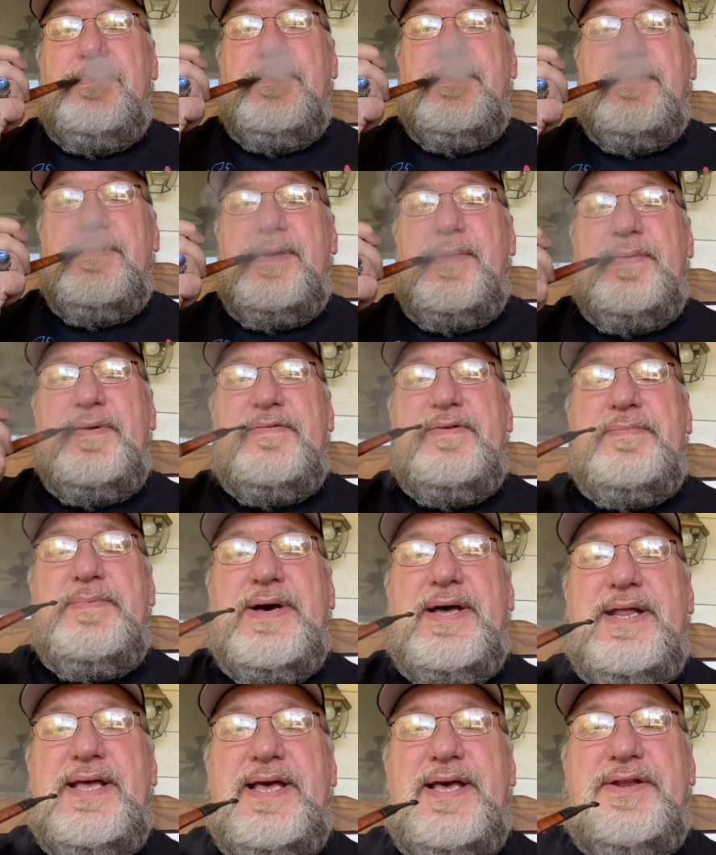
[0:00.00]
Have
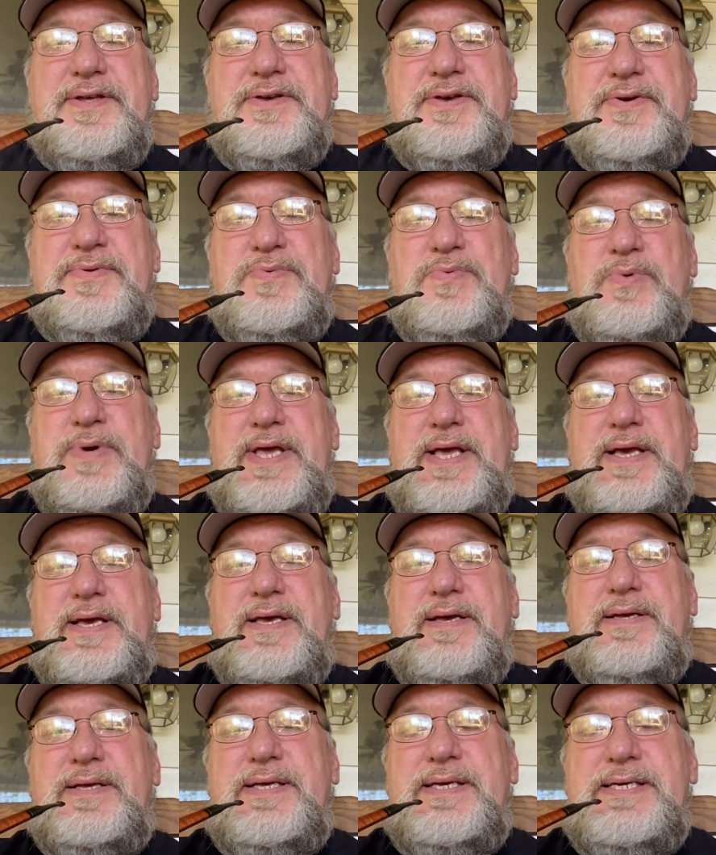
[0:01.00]
everybody had a good week?
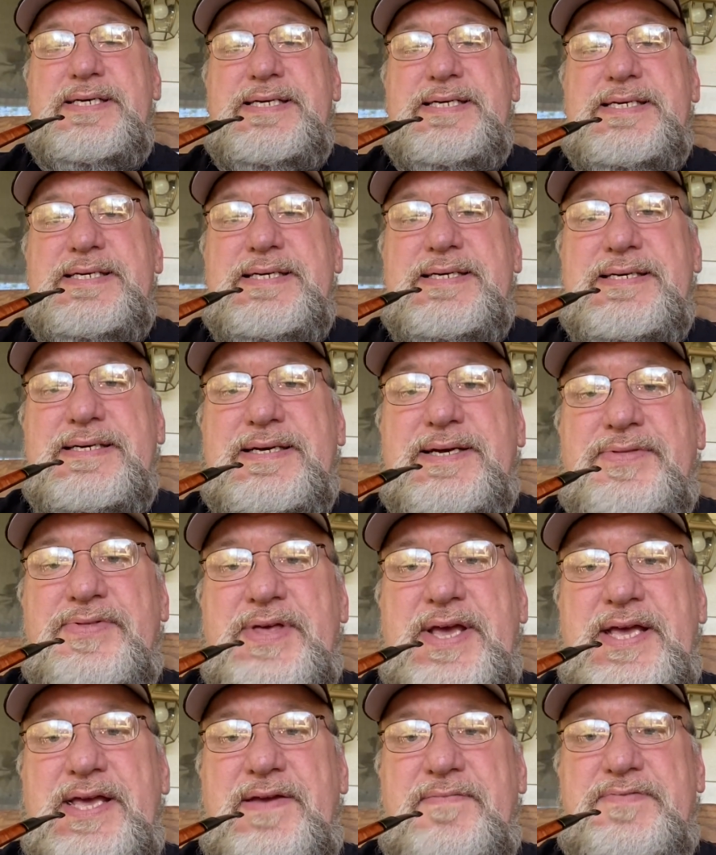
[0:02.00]

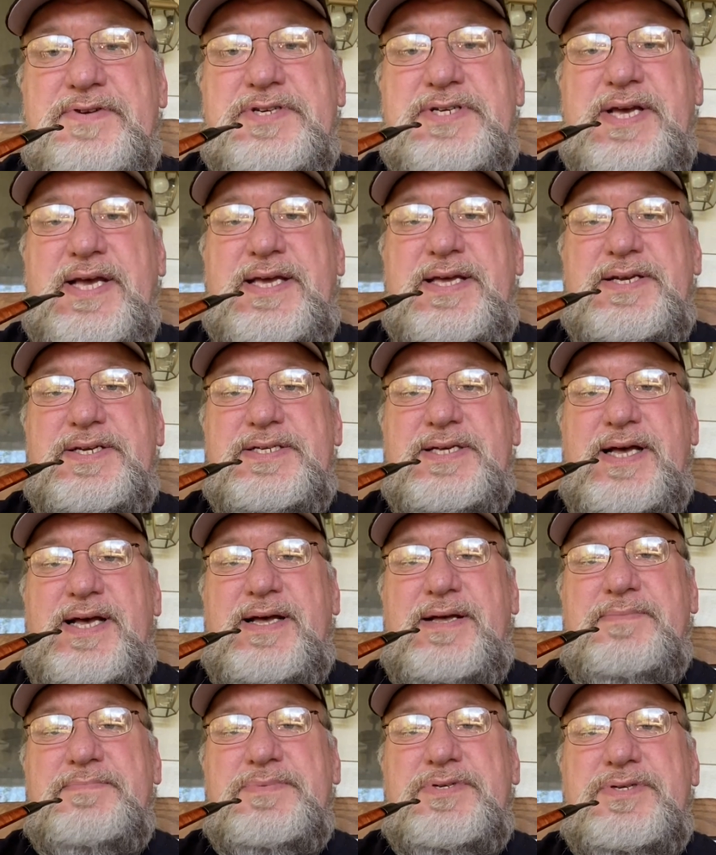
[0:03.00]
Thank you for taking
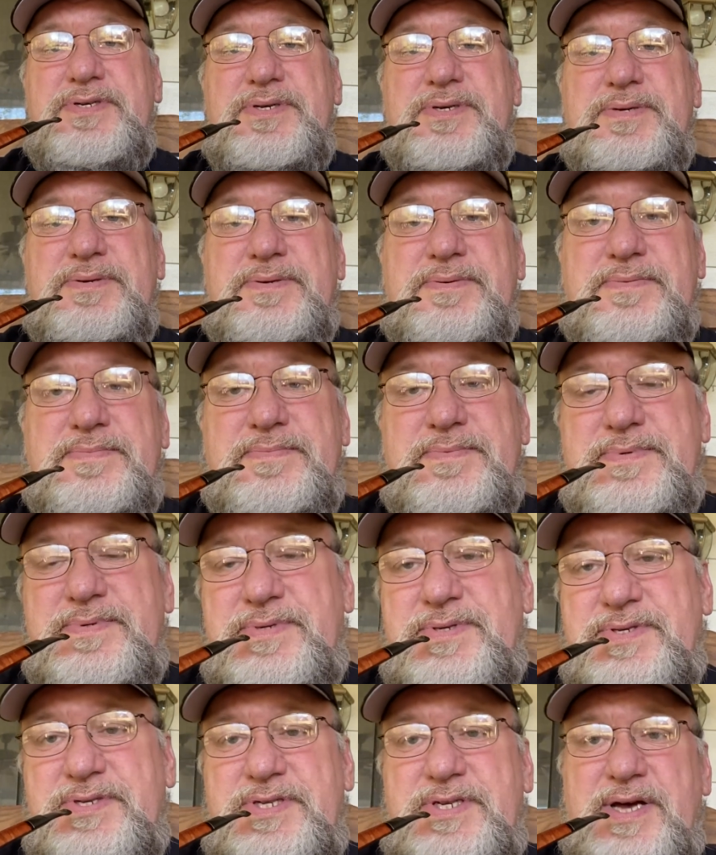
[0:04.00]
time to
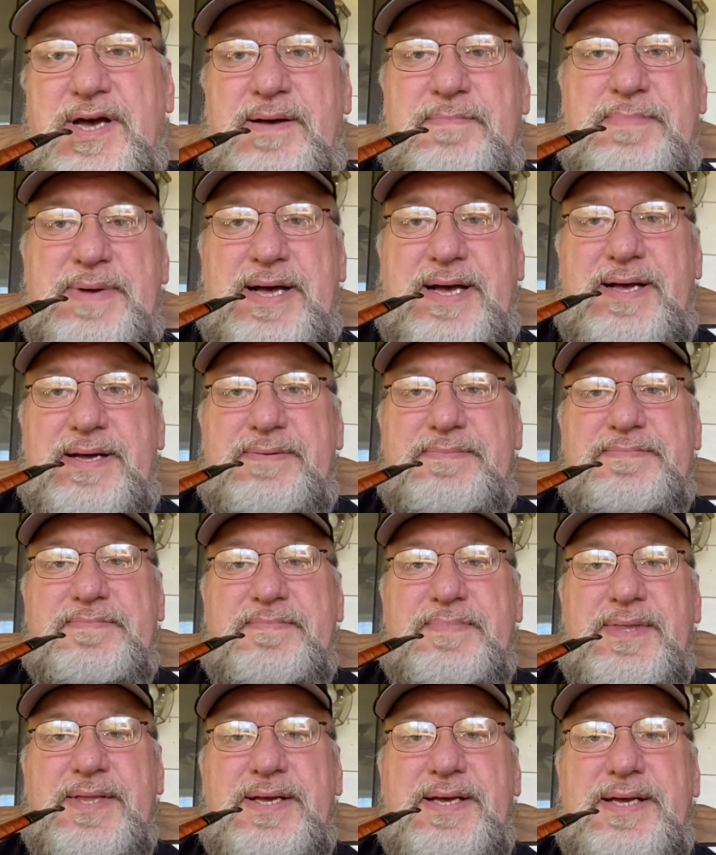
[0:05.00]
stop by
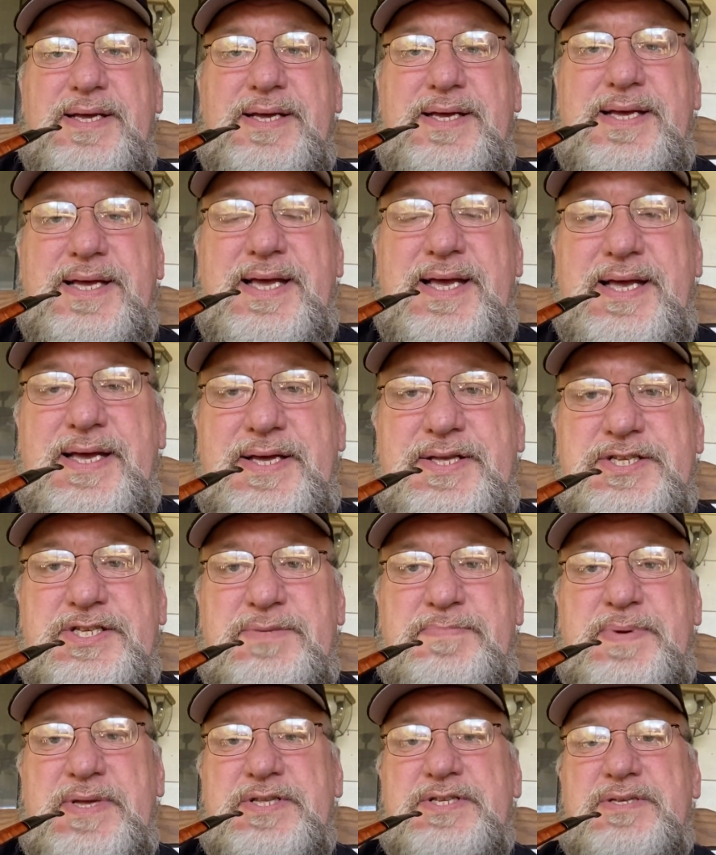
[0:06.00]
and
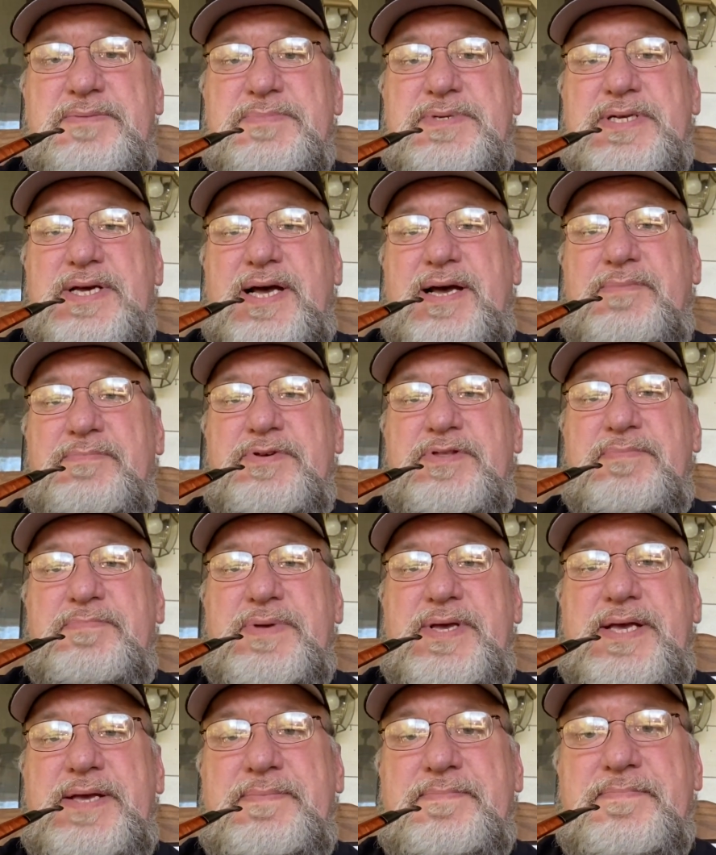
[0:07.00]
spend some time with
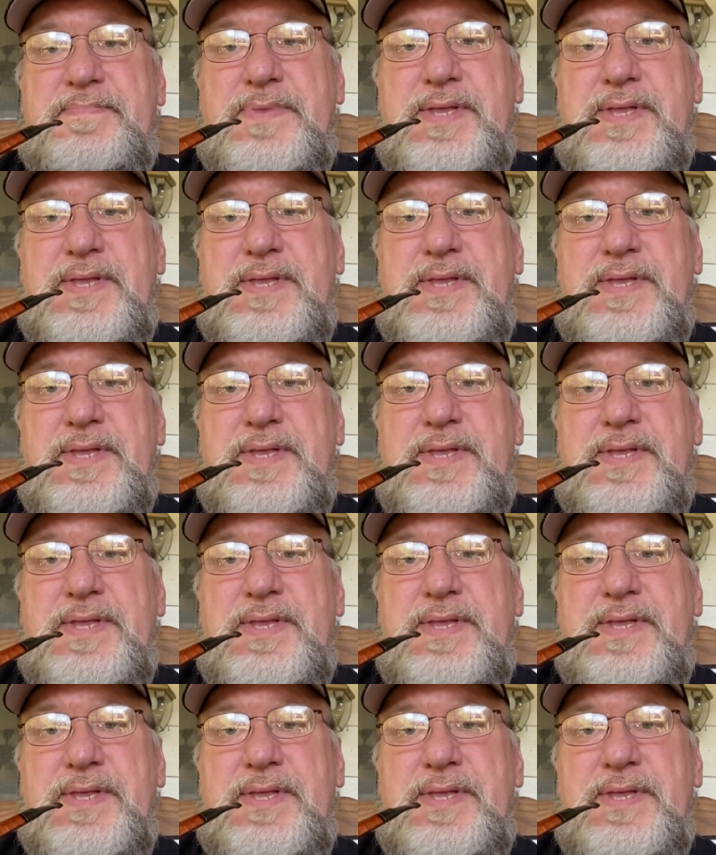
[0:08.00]
me.